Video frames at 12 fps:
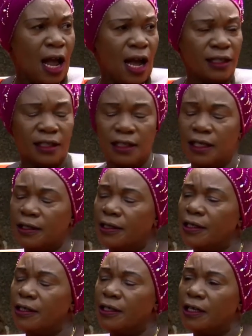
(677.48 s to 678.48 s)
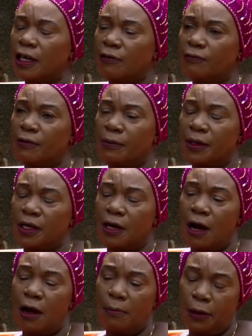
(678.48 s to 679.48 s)
anti yeddiini eyaffe
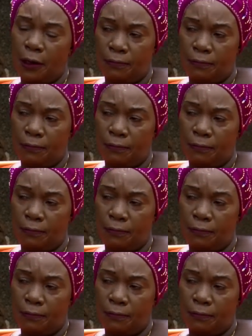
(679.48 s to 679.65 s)
beegamba